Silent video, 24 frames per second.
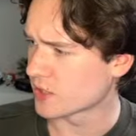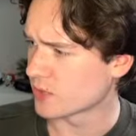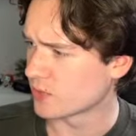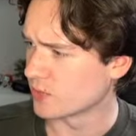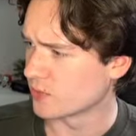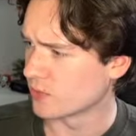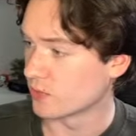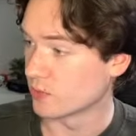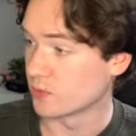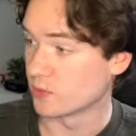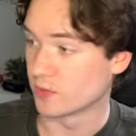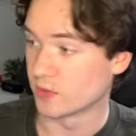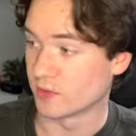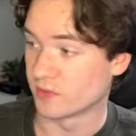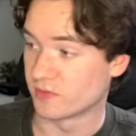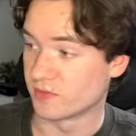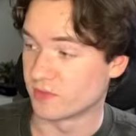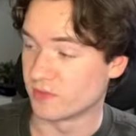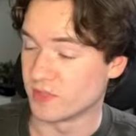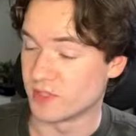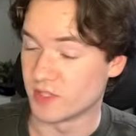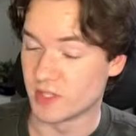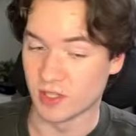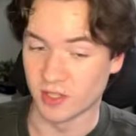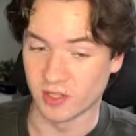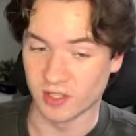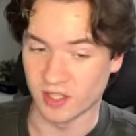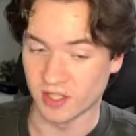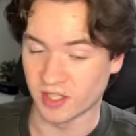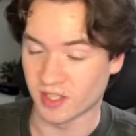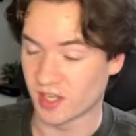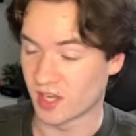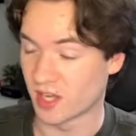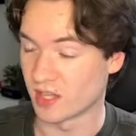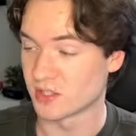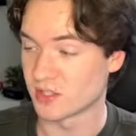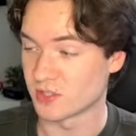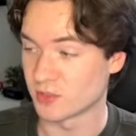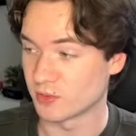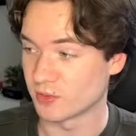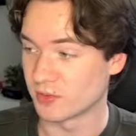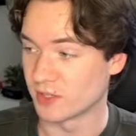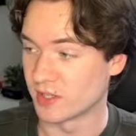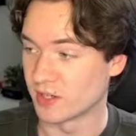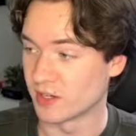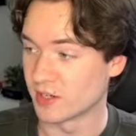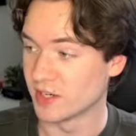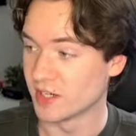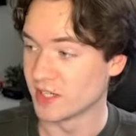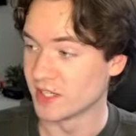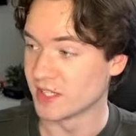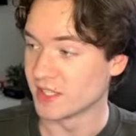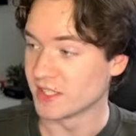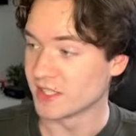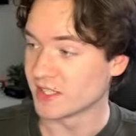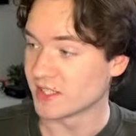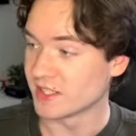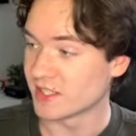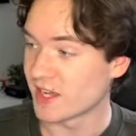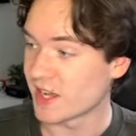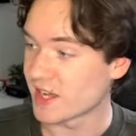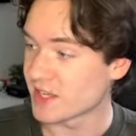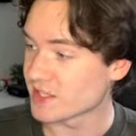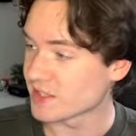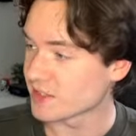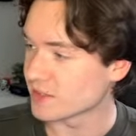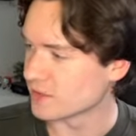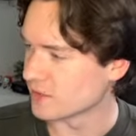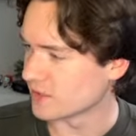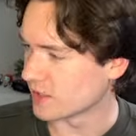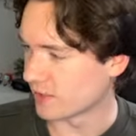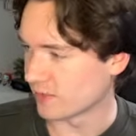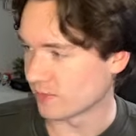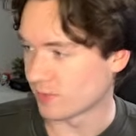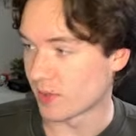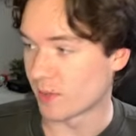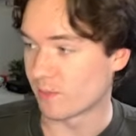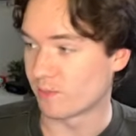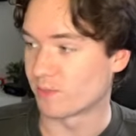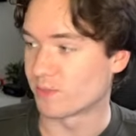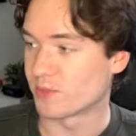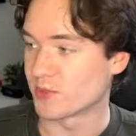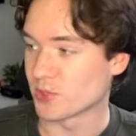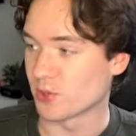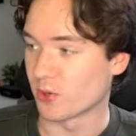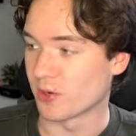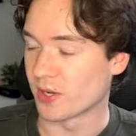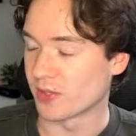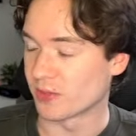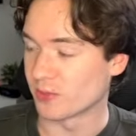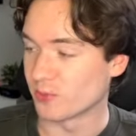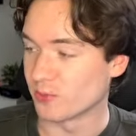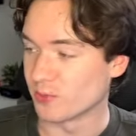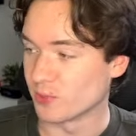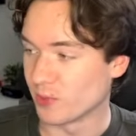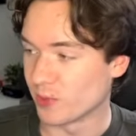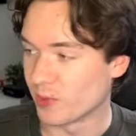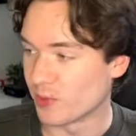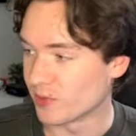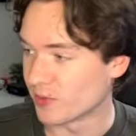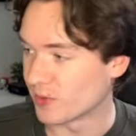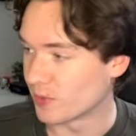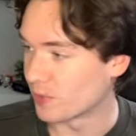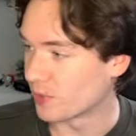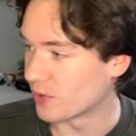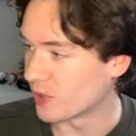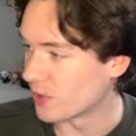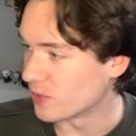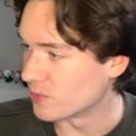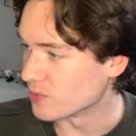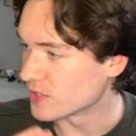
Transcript: oh, I nearly get cancelled there. I'm sorry, I don't know how to pronounce